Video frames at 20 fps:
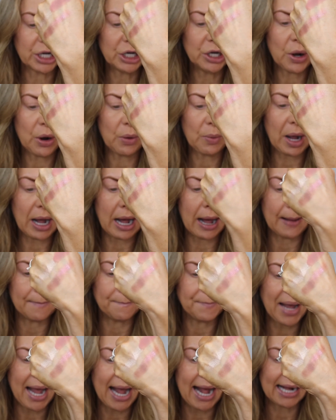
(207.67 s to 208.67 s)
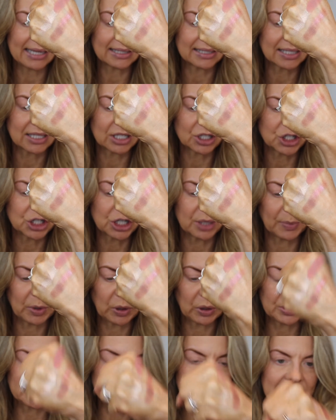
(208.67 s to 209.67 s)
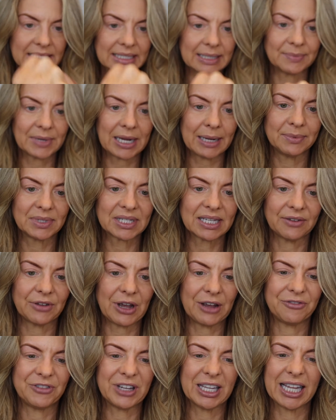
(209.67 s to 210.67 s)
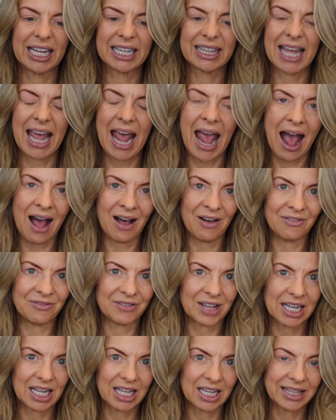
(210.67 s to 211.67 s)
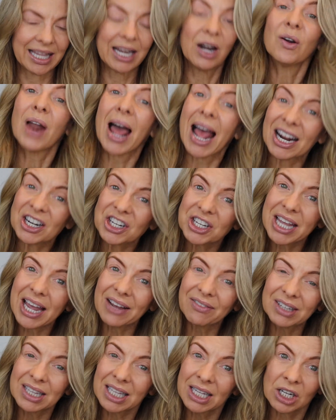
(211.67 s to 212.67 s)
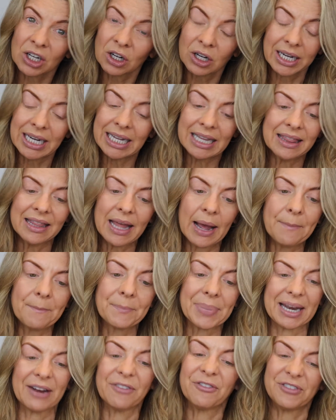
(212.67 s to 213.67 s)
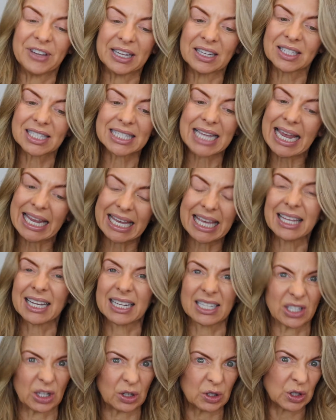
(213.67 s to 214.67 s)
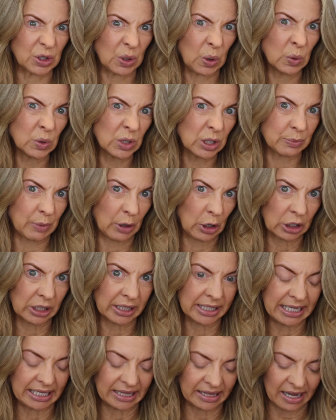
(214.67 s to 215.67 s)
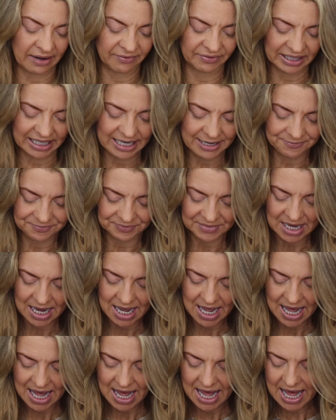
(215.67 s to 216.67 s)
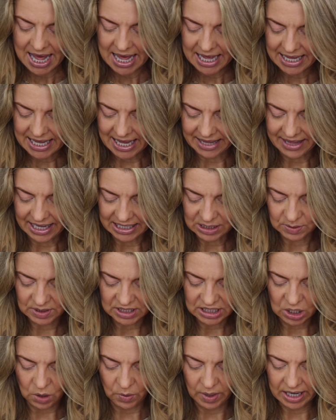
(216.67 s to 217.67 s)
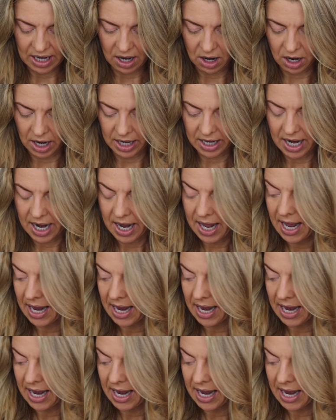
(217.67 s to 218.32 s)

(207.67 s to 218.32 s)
You know, Pat's shimmers sometimes feel like they don't actually have glitter in them, but it feels like it because they're so sparkly and lovely. Yeah, that's what's going on.